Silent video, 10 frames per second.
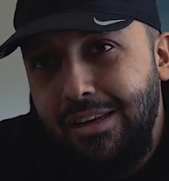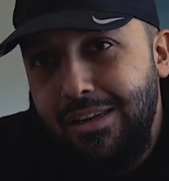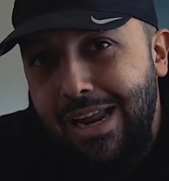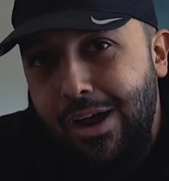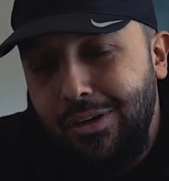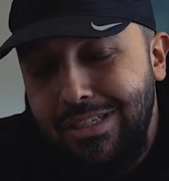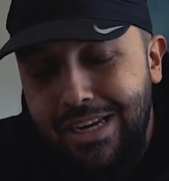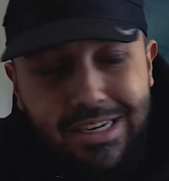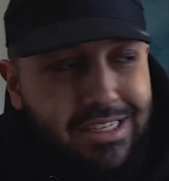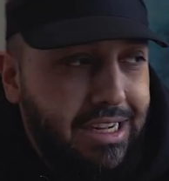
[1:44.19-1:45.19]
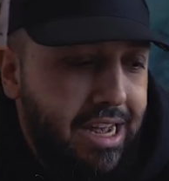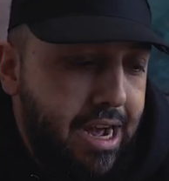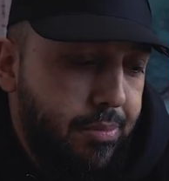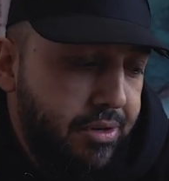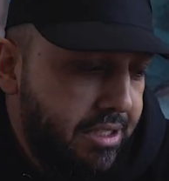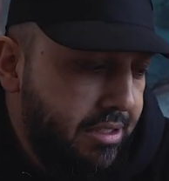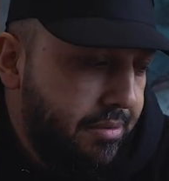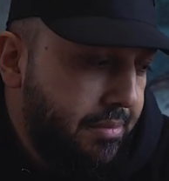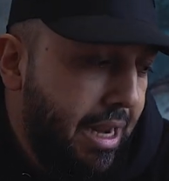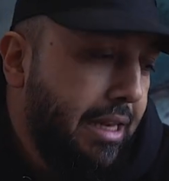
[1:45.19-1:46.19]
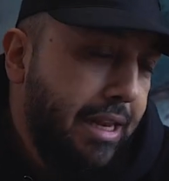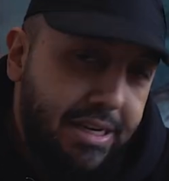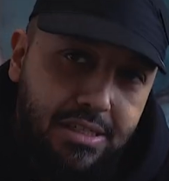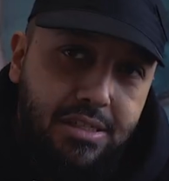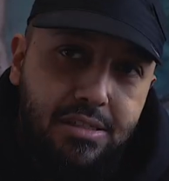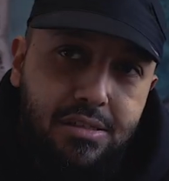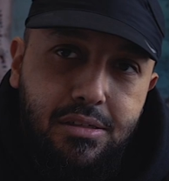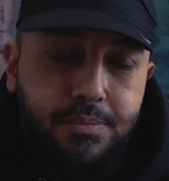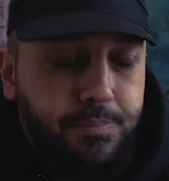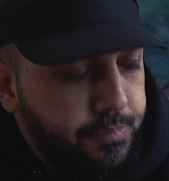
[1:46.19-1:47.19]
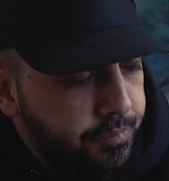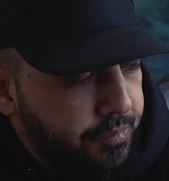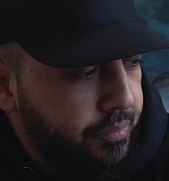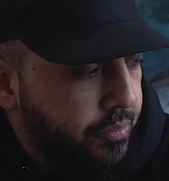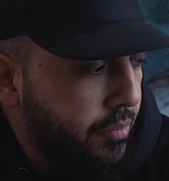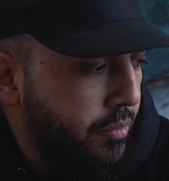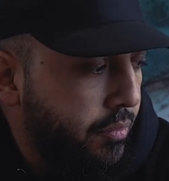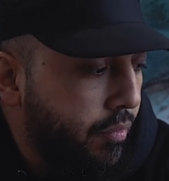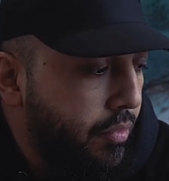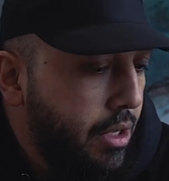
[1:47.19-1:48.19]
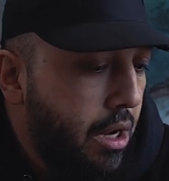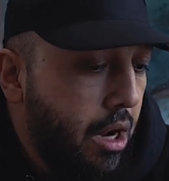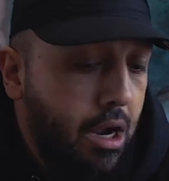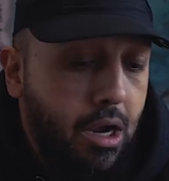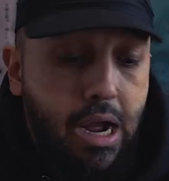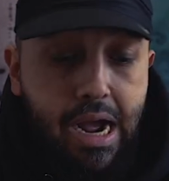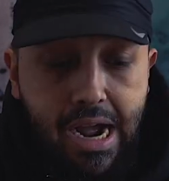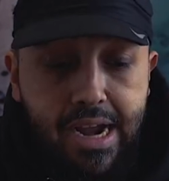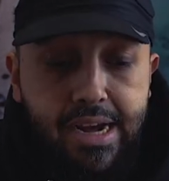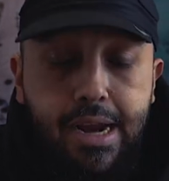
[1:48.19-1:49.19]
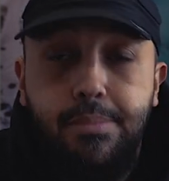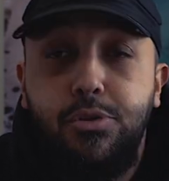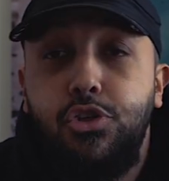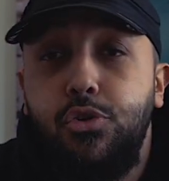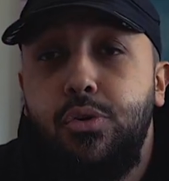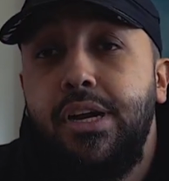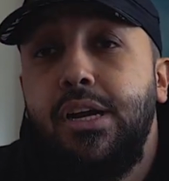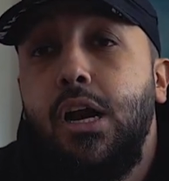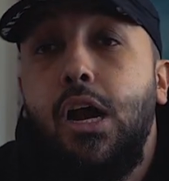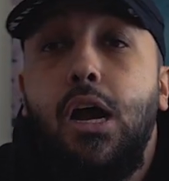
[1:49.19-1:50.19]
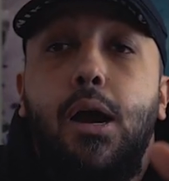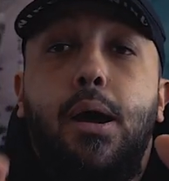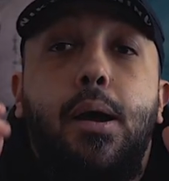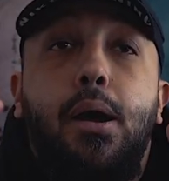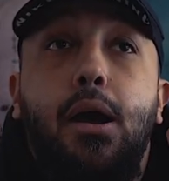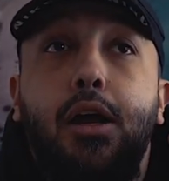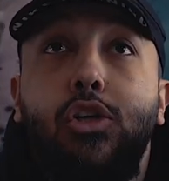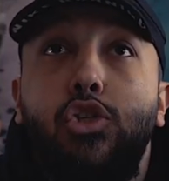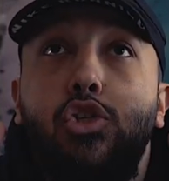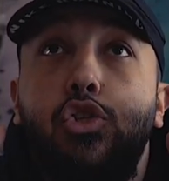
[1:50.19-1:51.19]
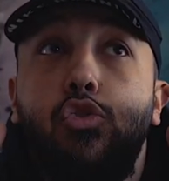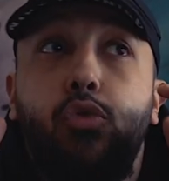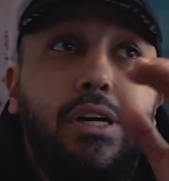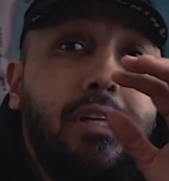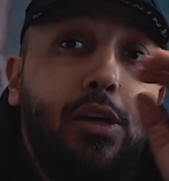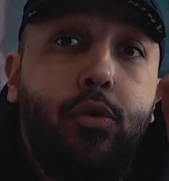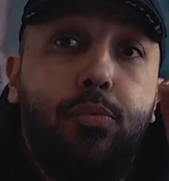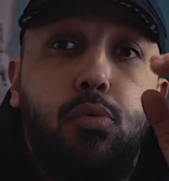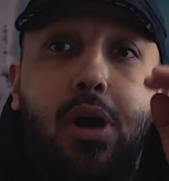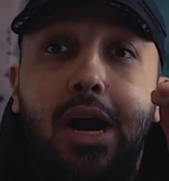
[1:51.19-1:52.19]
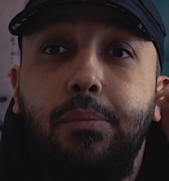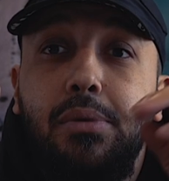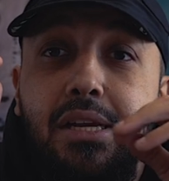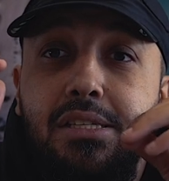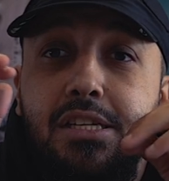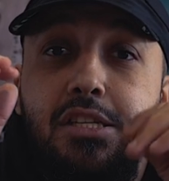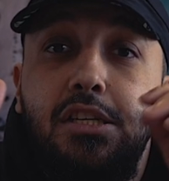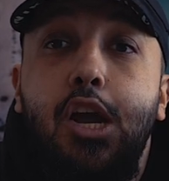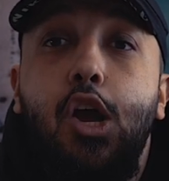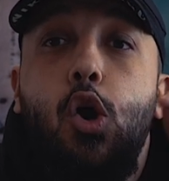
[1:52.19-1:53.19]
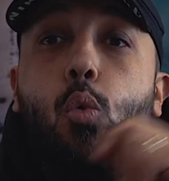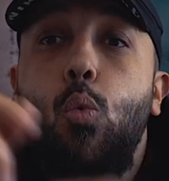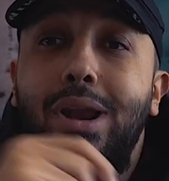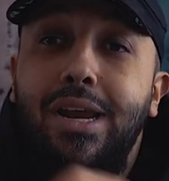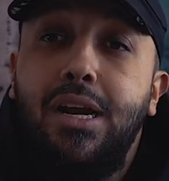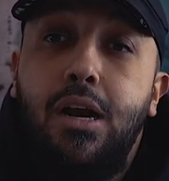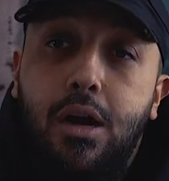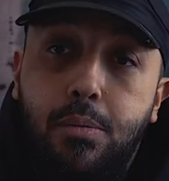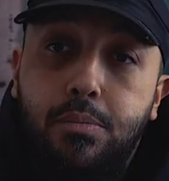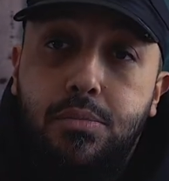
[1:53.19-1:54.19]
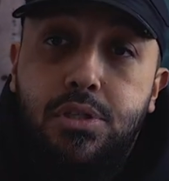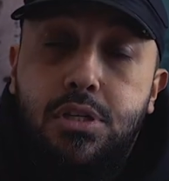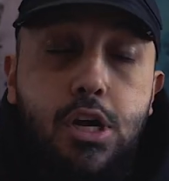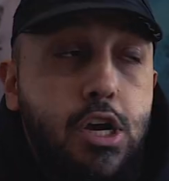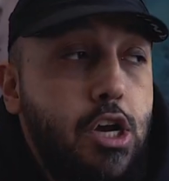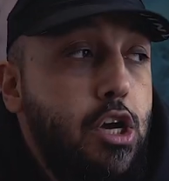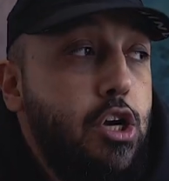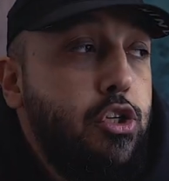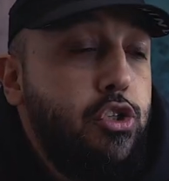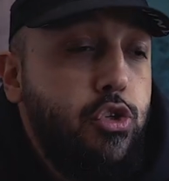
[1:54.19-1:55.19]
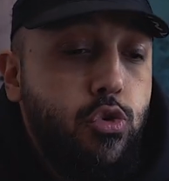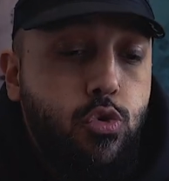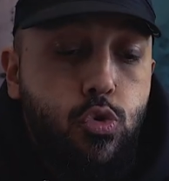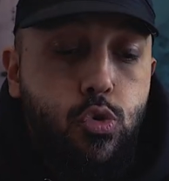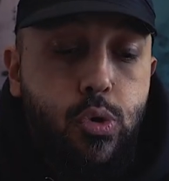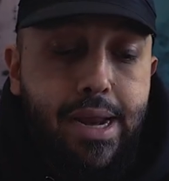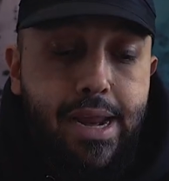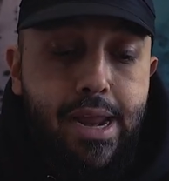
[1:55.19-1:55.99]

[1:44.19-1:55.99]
Now let's get into the cameras and lenses. I am shooting strictly with prime lenses when it comes to